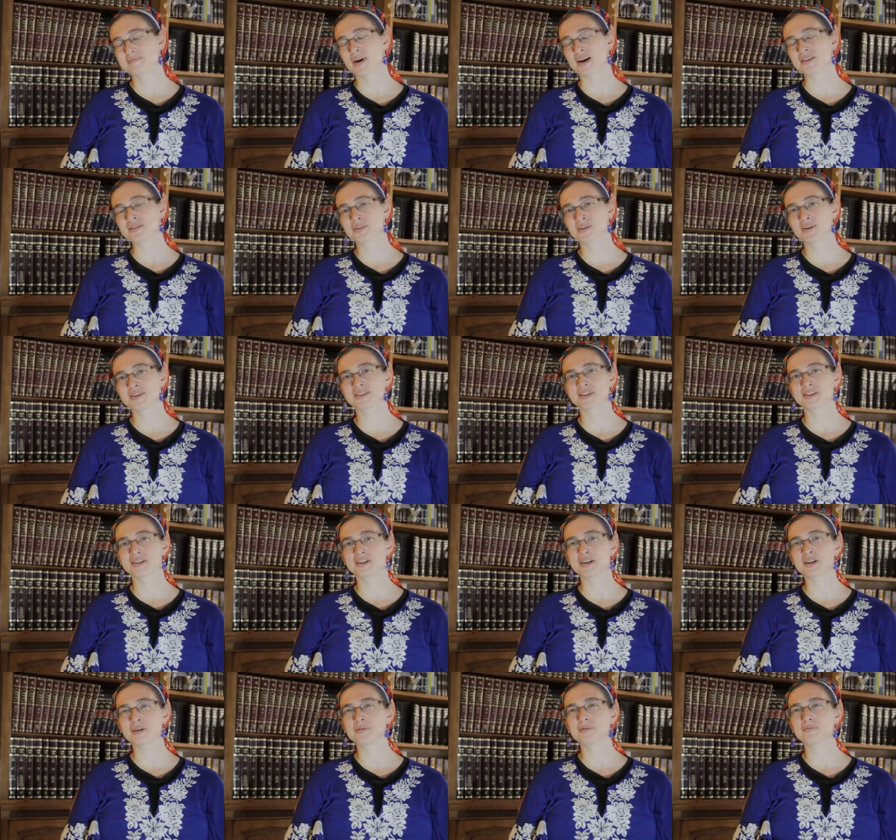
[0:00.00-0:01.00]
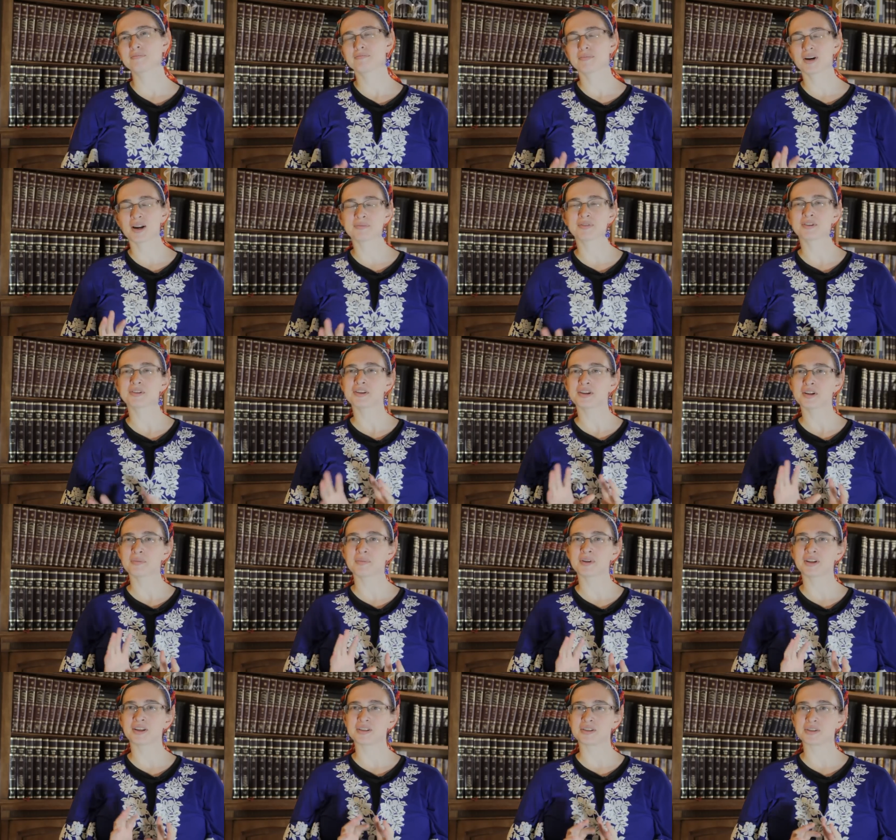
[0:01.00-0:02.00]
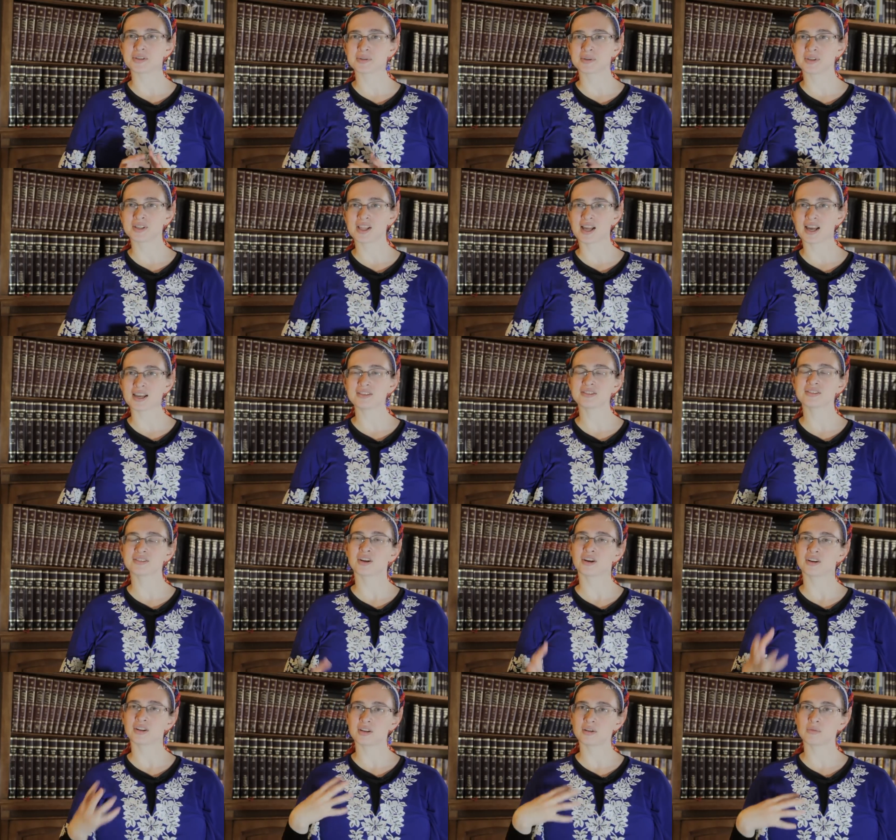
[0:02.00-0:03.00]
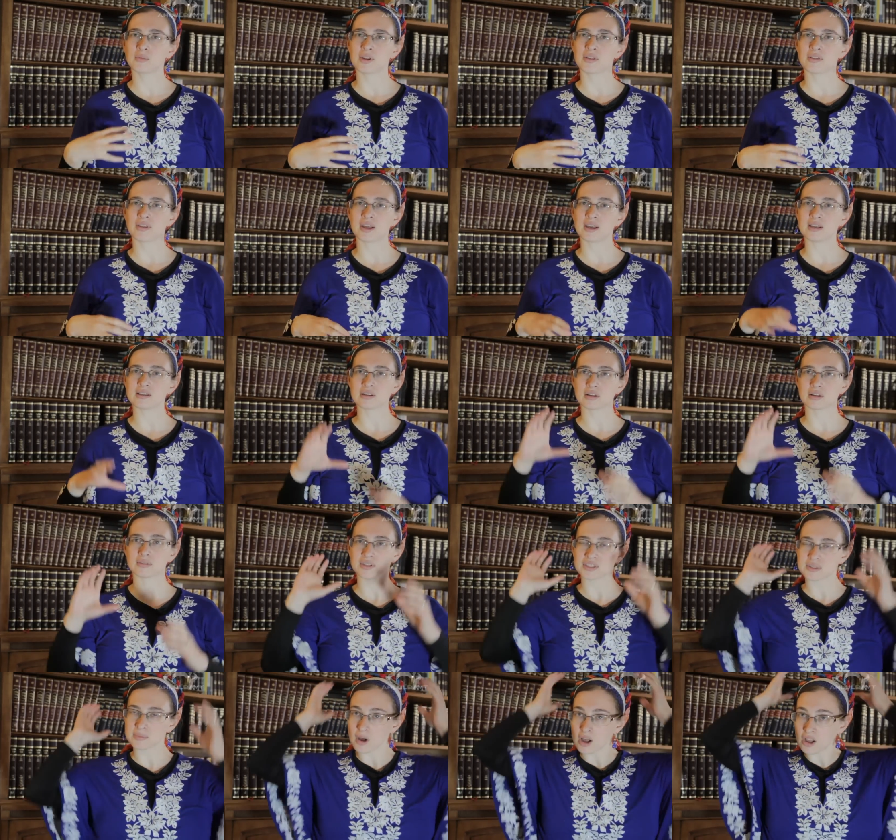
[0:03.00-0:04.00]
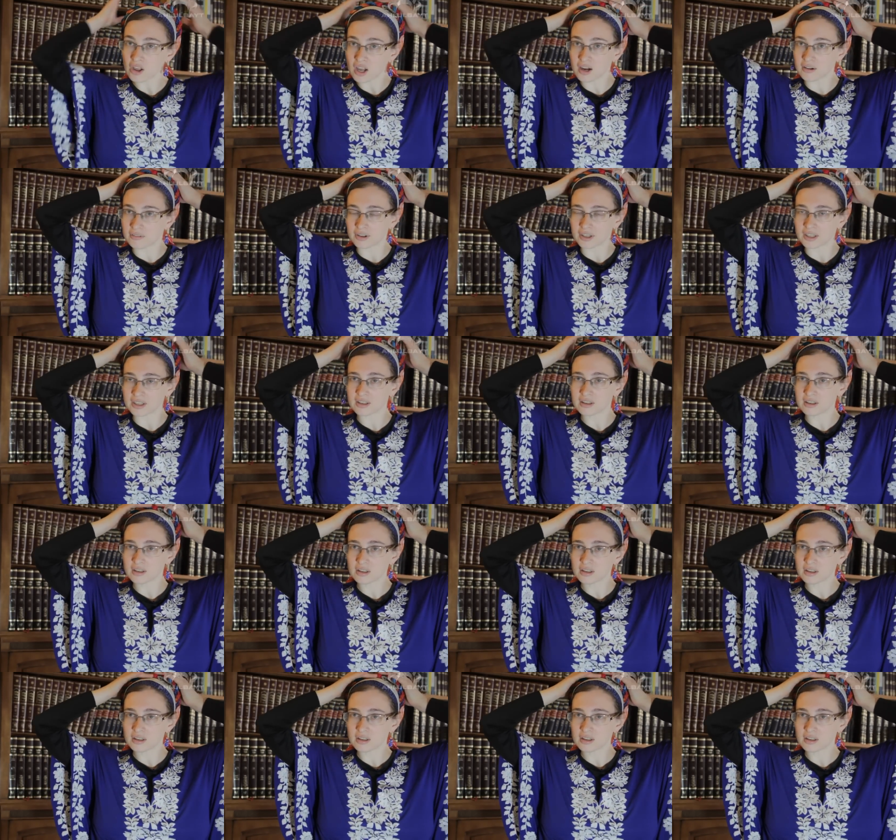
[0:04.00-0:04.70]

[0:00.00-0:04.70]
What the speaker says: My story is perhaps a little bit unusual. I started with a sort of a small covering